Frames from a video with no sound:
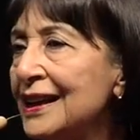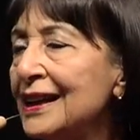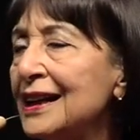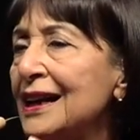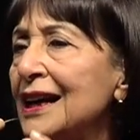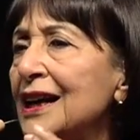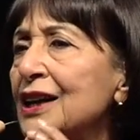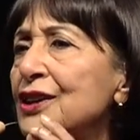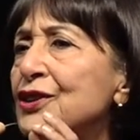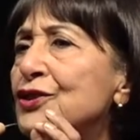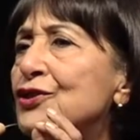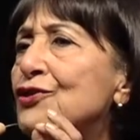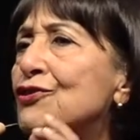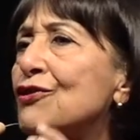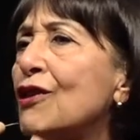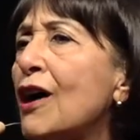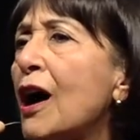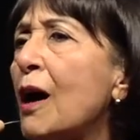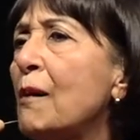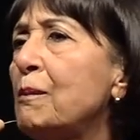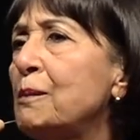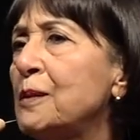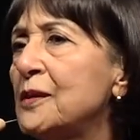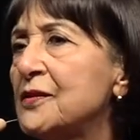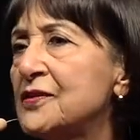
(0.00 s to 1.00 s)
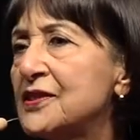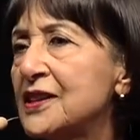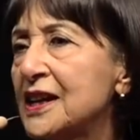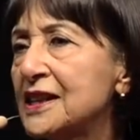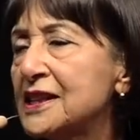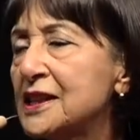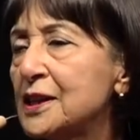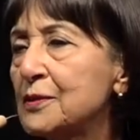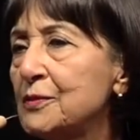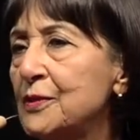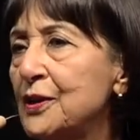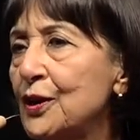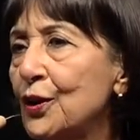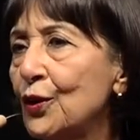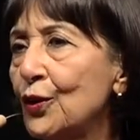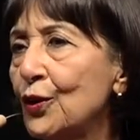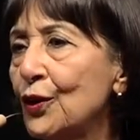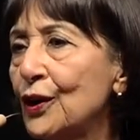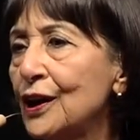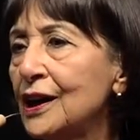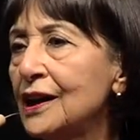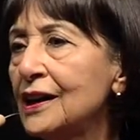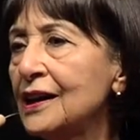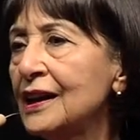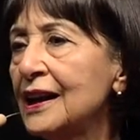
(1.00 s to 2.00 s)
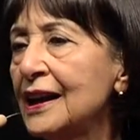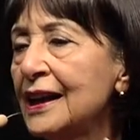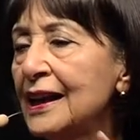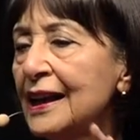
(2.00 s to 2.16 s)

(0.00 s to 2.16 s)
a drop of sesame oil,